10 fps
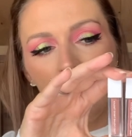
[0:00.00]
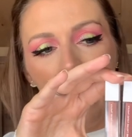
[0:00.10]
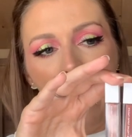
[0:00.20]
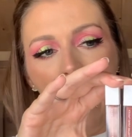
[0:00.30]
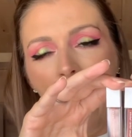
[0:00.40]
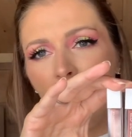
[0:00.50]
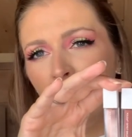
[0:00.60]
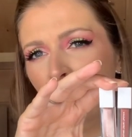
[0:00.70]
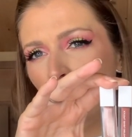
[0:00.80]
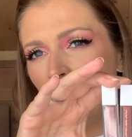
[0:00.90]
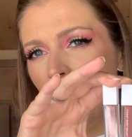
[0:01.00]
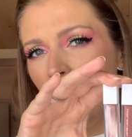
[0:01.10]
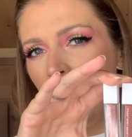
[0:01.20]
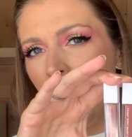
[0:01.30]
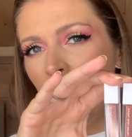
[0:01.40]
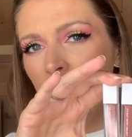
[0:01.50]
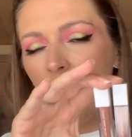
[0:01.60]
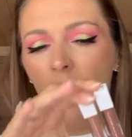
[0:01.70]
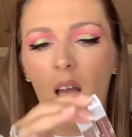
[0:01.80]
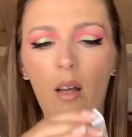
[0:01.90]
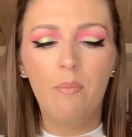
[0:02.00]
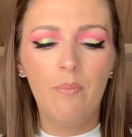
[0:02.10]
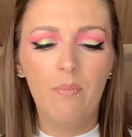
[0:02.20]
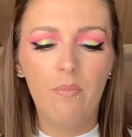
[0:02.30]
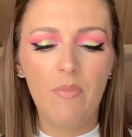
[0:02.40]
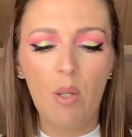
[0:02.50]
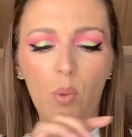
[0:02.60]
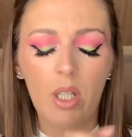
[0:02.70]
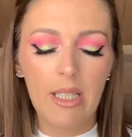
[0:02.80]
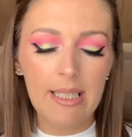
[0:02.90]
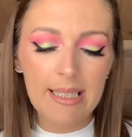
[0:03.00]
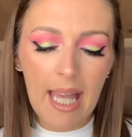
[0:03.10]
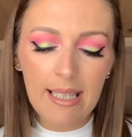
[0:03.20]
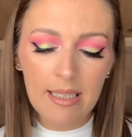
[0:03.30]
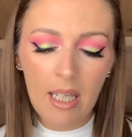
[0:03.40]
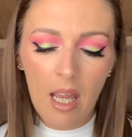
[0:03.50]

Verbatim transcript: I have for these. Um, they were in a set.